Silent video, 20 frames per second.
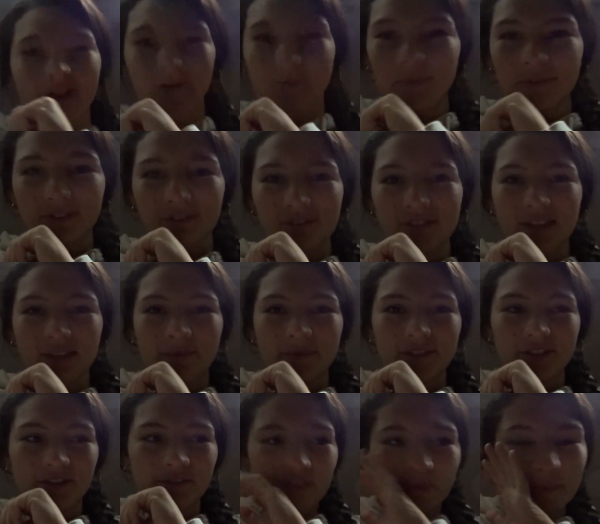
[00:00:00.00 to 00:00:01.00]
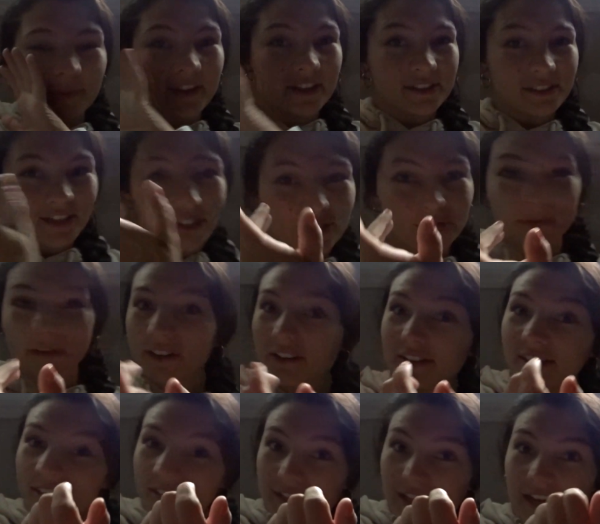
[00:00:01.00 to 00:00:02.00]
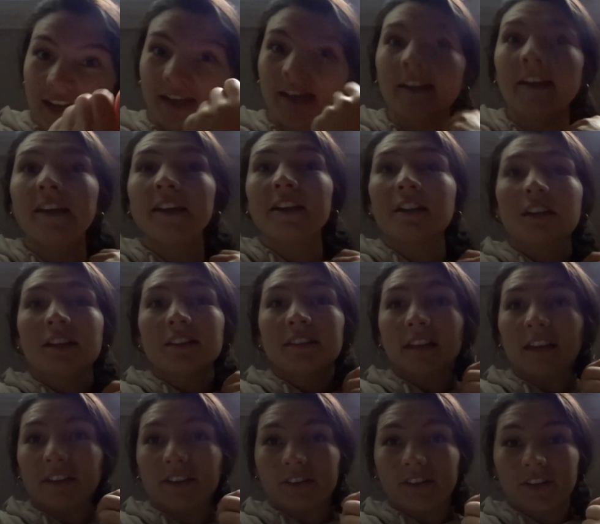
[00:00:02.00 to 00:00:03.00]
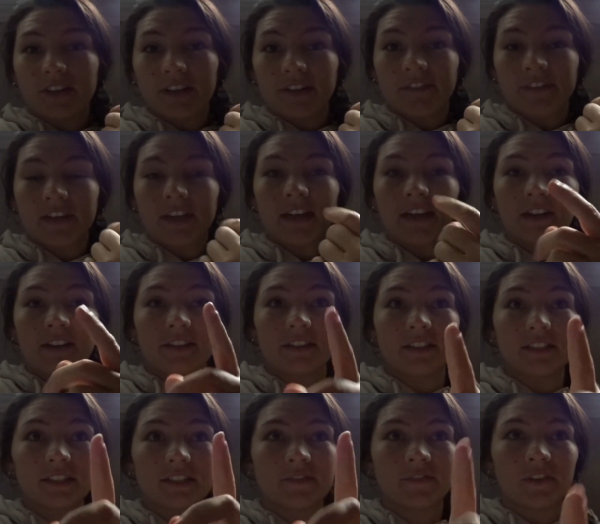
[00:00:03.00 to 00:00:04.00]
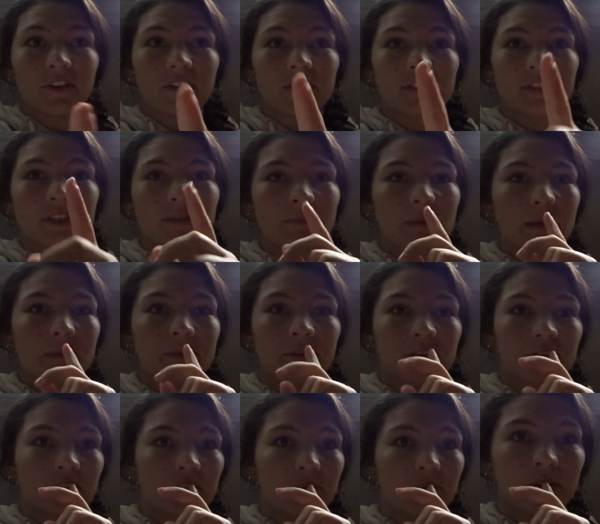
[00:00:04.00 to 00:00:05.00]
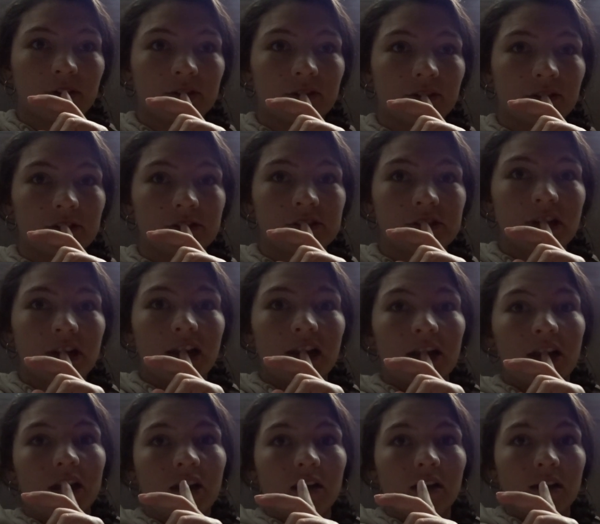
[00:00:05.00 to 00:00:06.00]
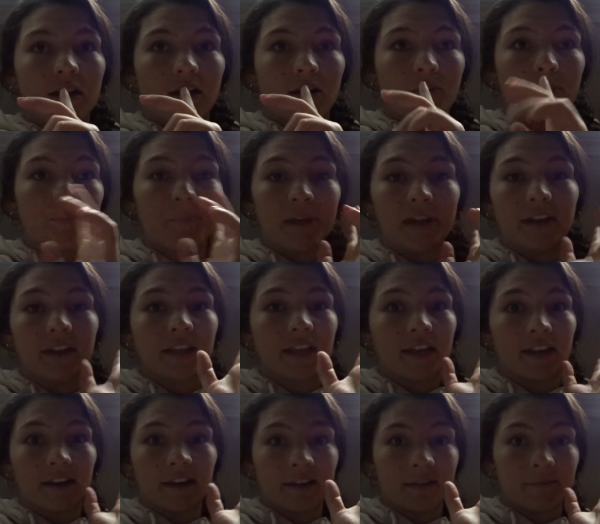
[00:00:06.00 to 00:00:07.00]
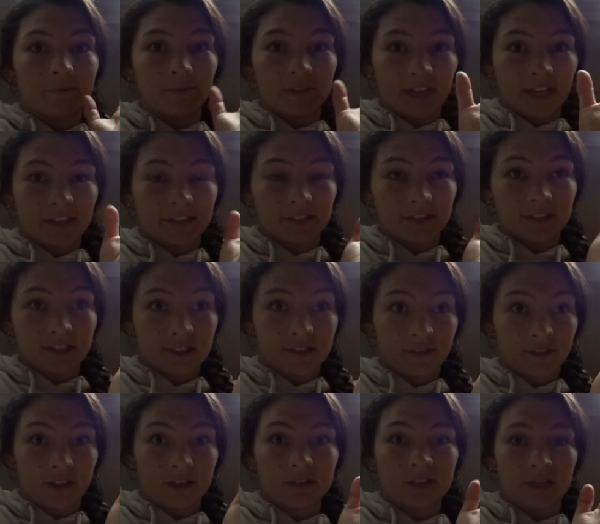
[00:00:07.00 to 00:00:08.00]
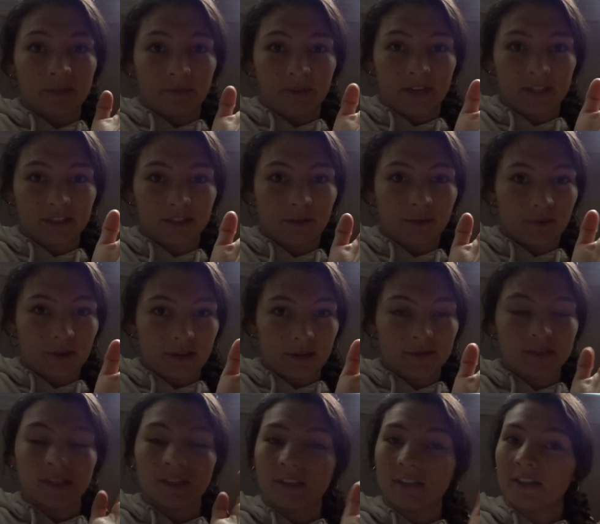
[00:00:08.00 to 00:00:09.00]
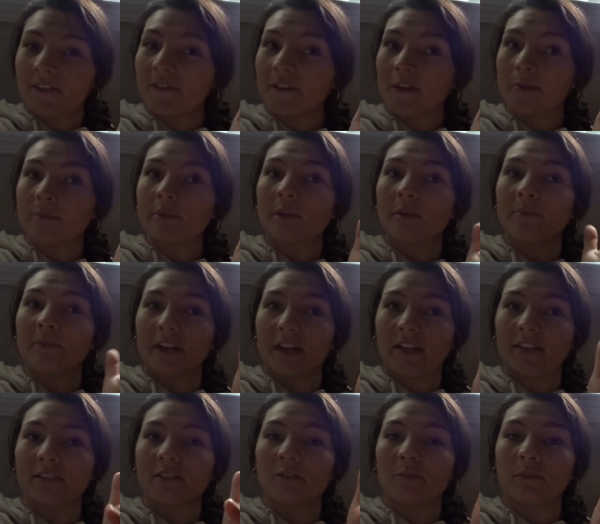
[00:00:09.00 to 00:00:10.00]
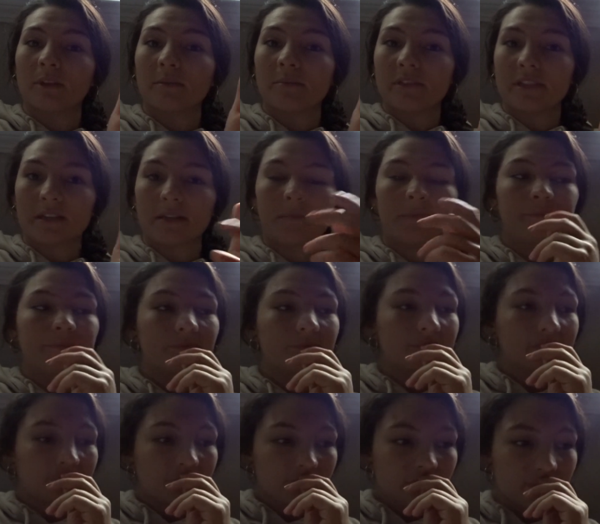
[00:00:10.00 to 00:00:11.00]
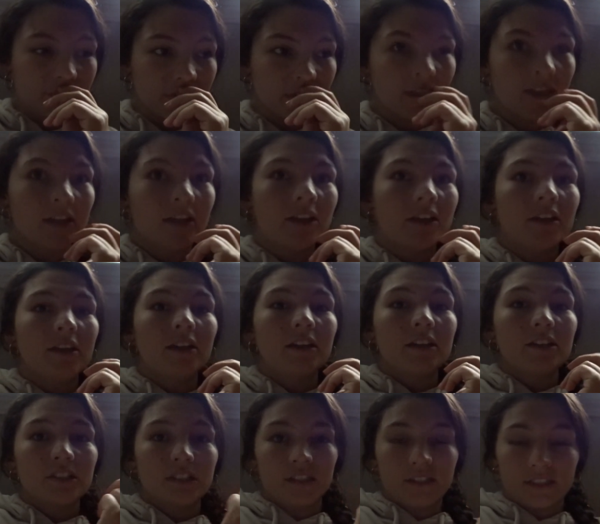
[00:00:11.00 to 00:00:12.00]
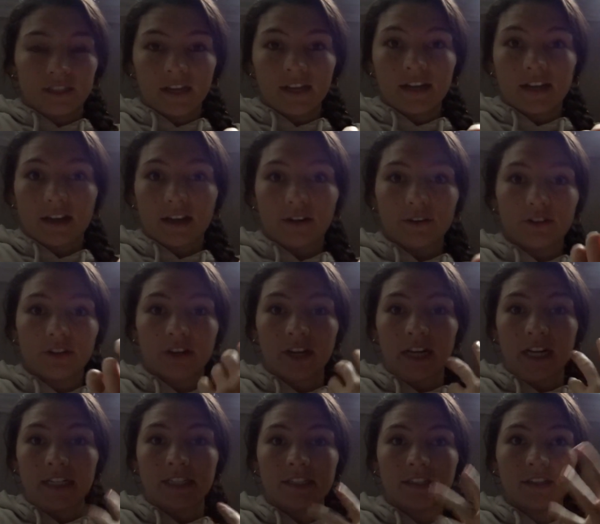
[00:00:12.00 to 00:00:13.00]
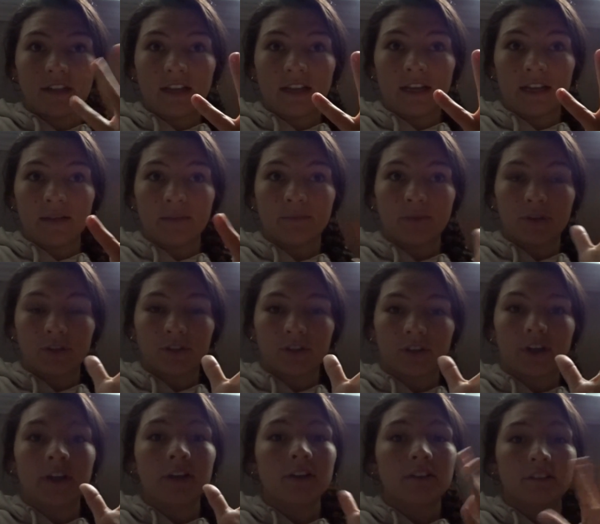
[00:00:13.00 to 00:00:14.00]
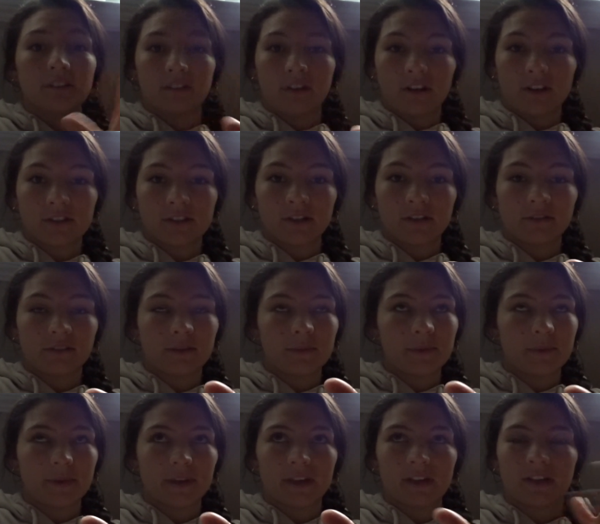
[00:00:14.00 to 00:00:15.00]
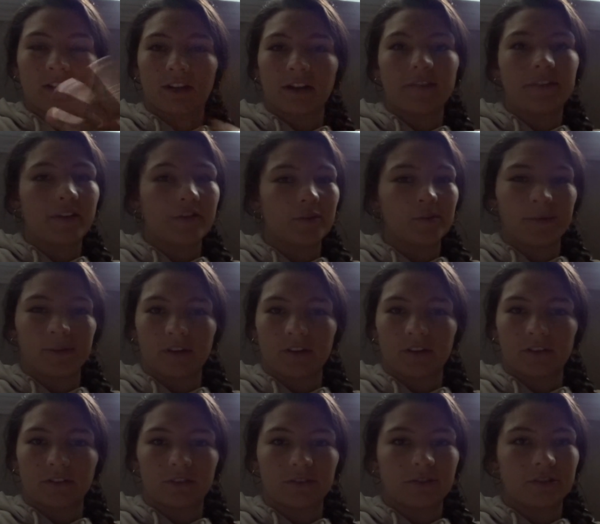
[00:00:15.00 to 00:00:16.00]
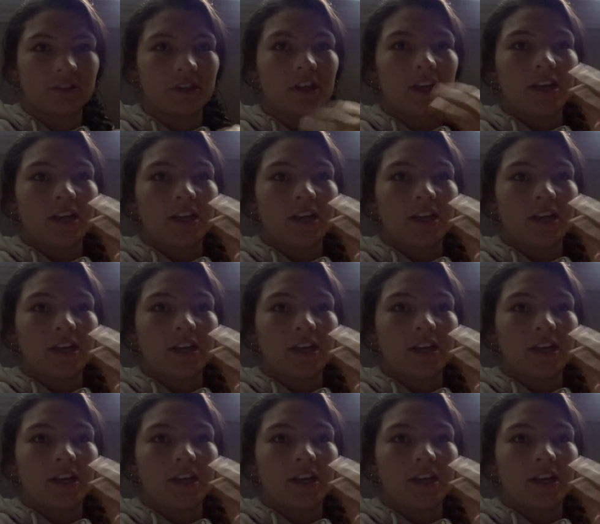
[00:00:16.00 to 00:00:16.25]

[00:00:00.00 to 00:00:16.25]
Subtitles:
when the whole segment's over, because then she went on to say that you're given, and now this is focusing maybe on like cruise, But again, I'm reacting to this video, so I'm reacting to this film, so I'm reacting to what I'm seeing. She said how you're handed a brochure. Also, let me make it clear, I've never been on a cruise.